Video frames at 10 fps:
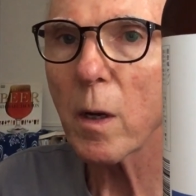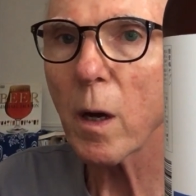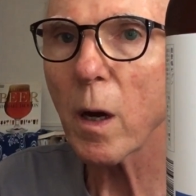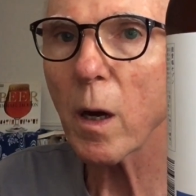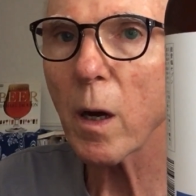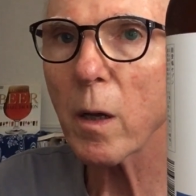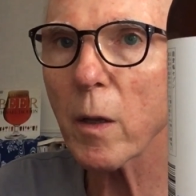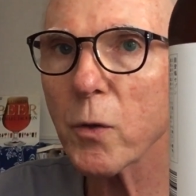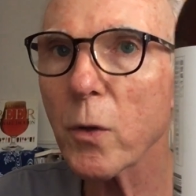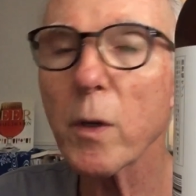Uh,
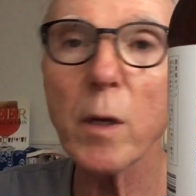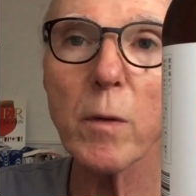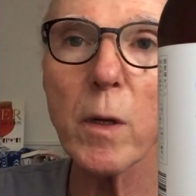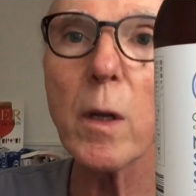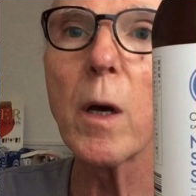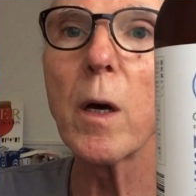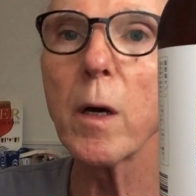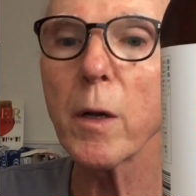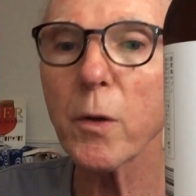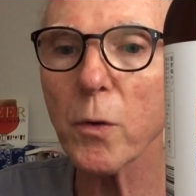that should give it uh,
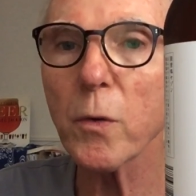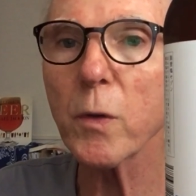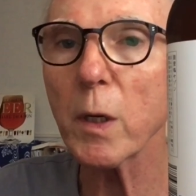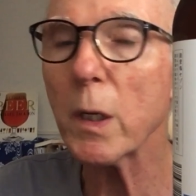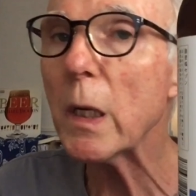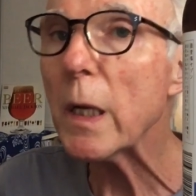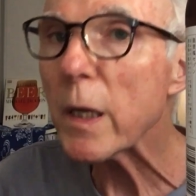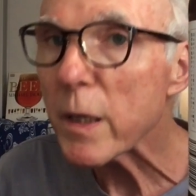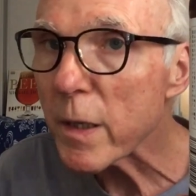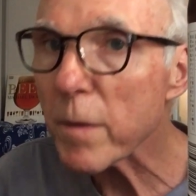an interesting,
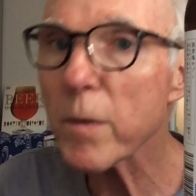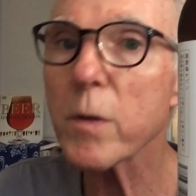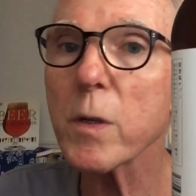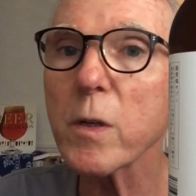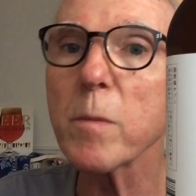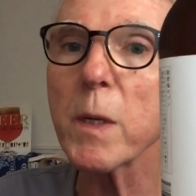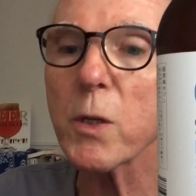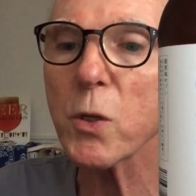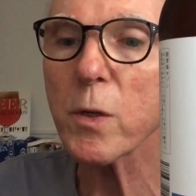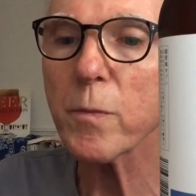different
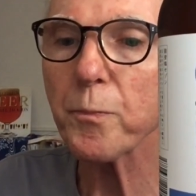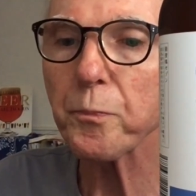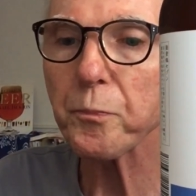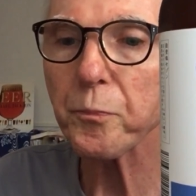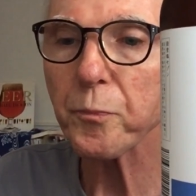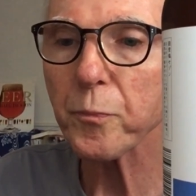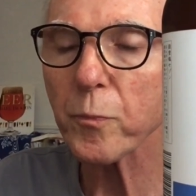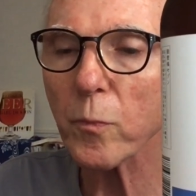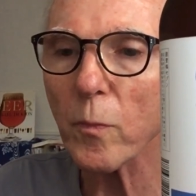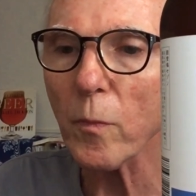dimension.
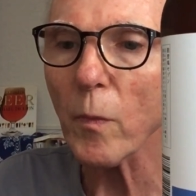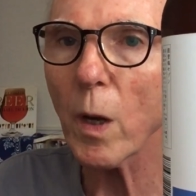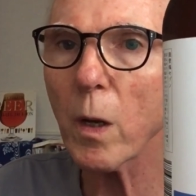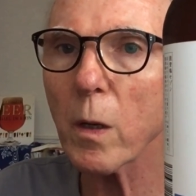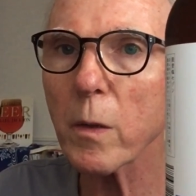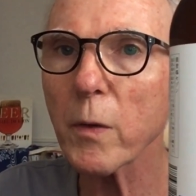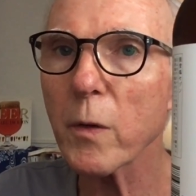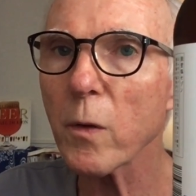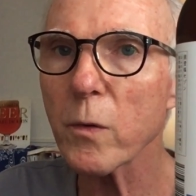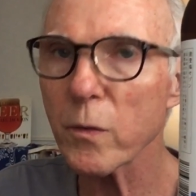Uh,
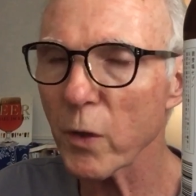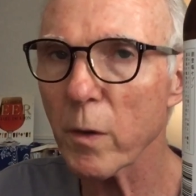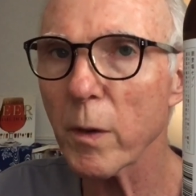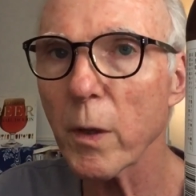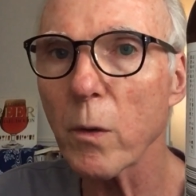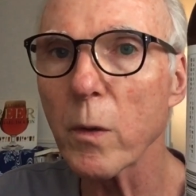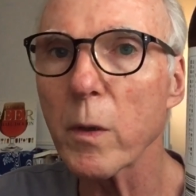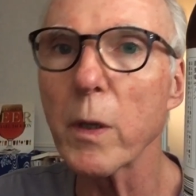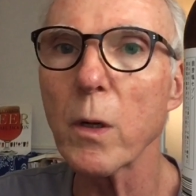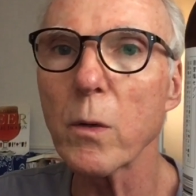saisons generally don't
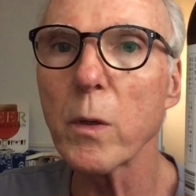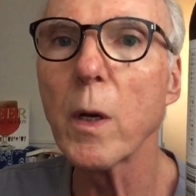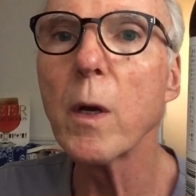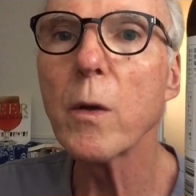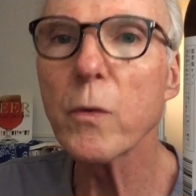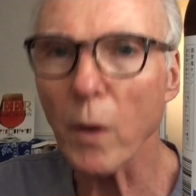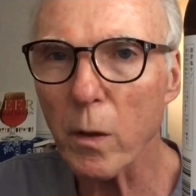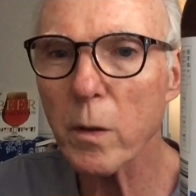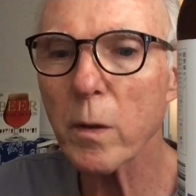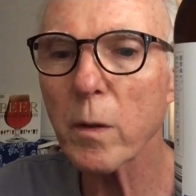include
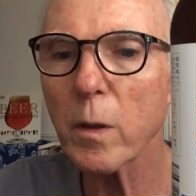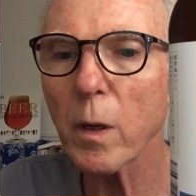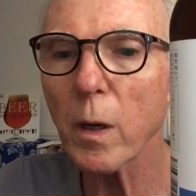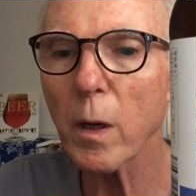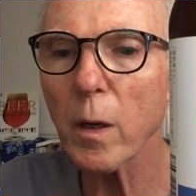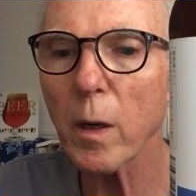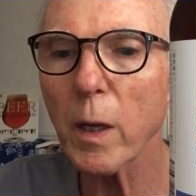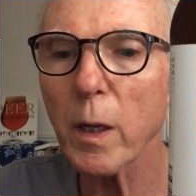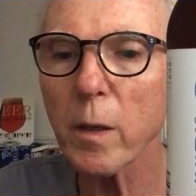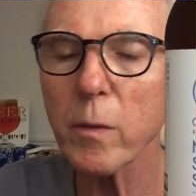salt uh,
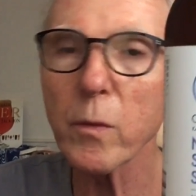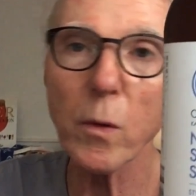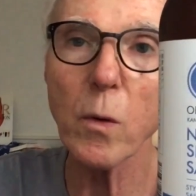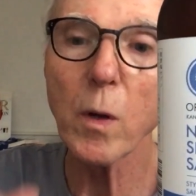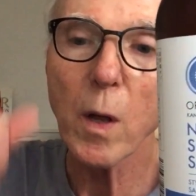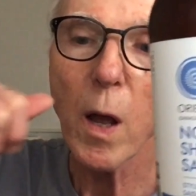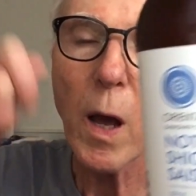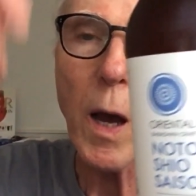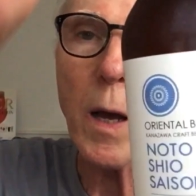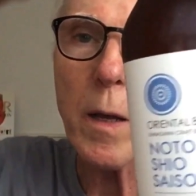and so
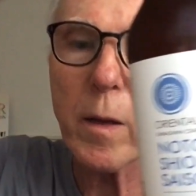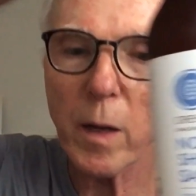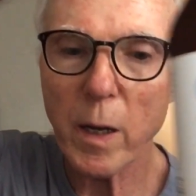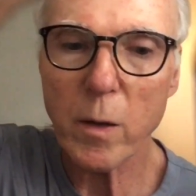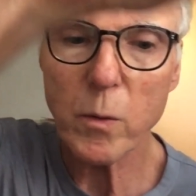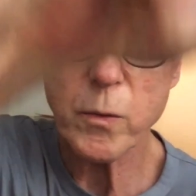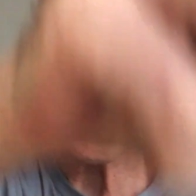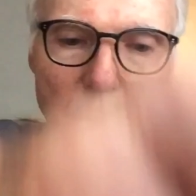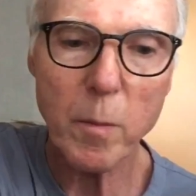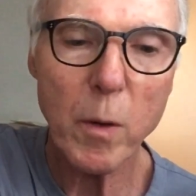I, I
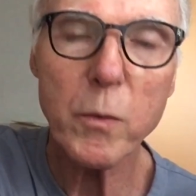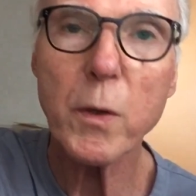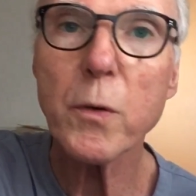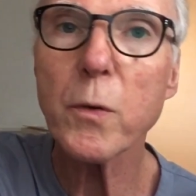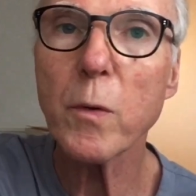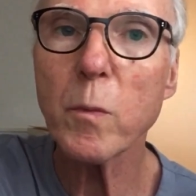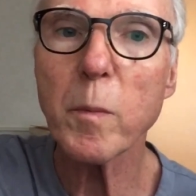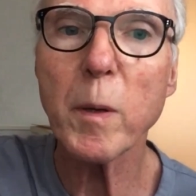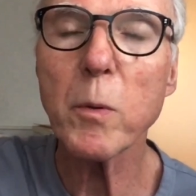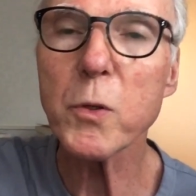always, I'm always interested when
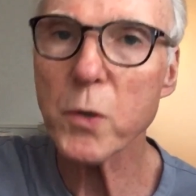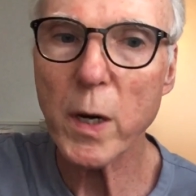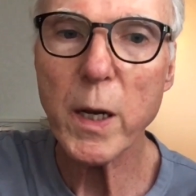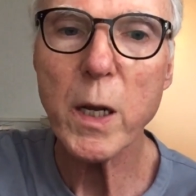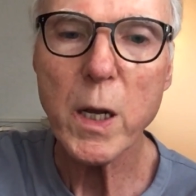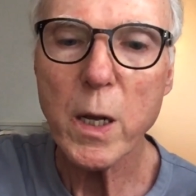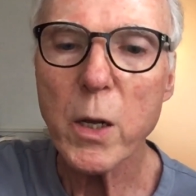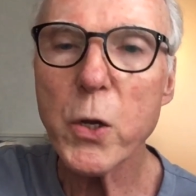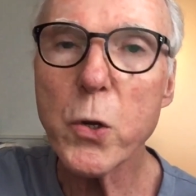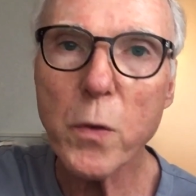people try
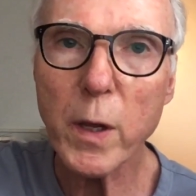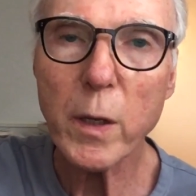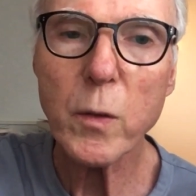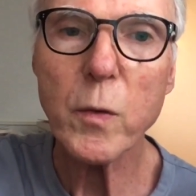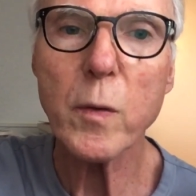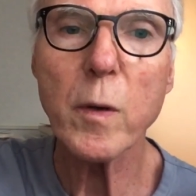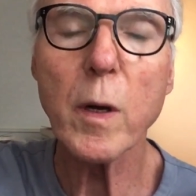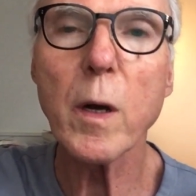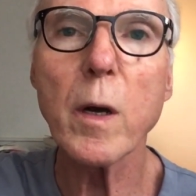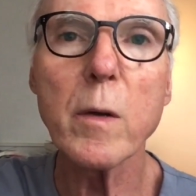new things.
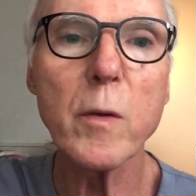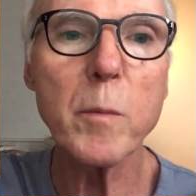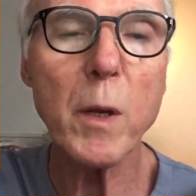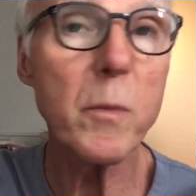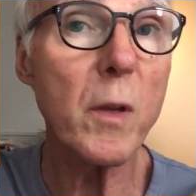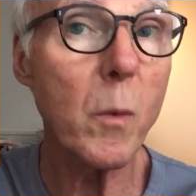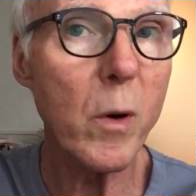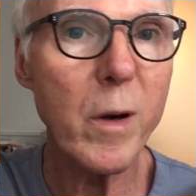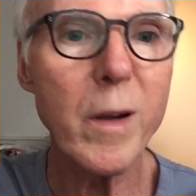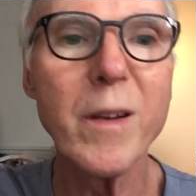Uh, sometimes they
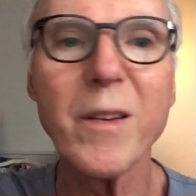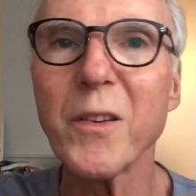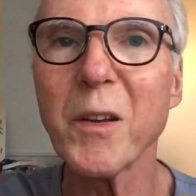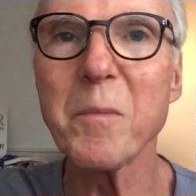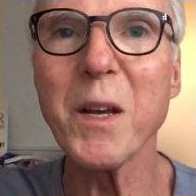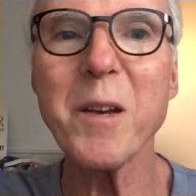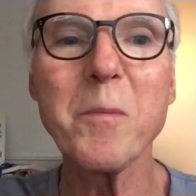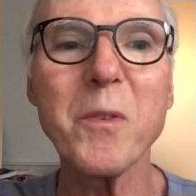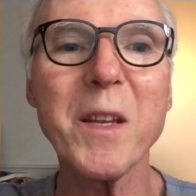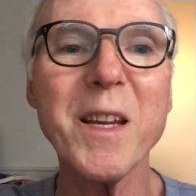work and
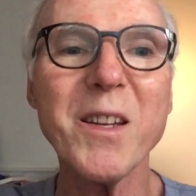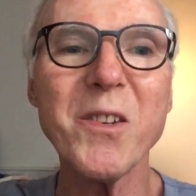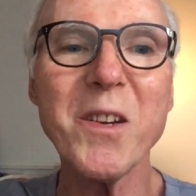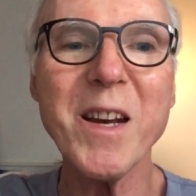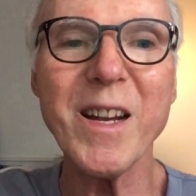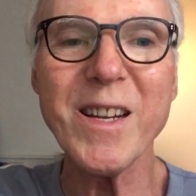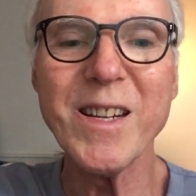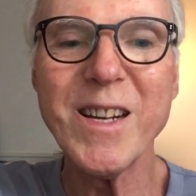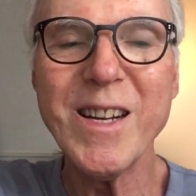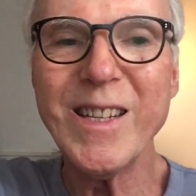sometimes they do not.
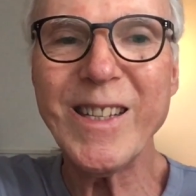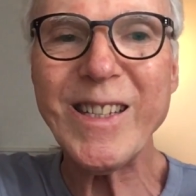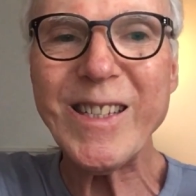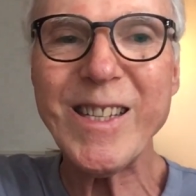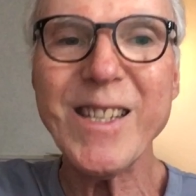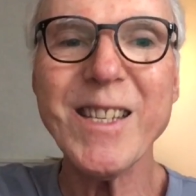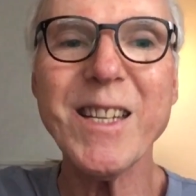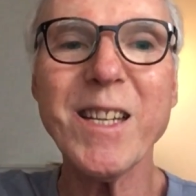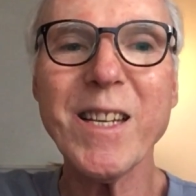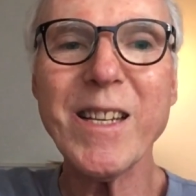Let's
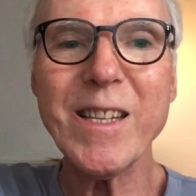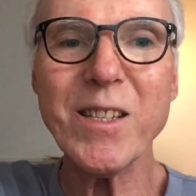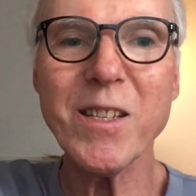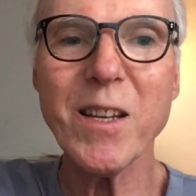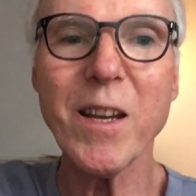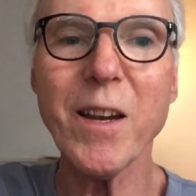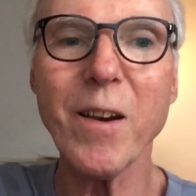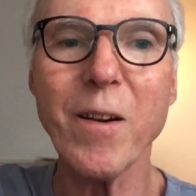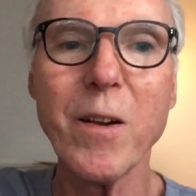see this here.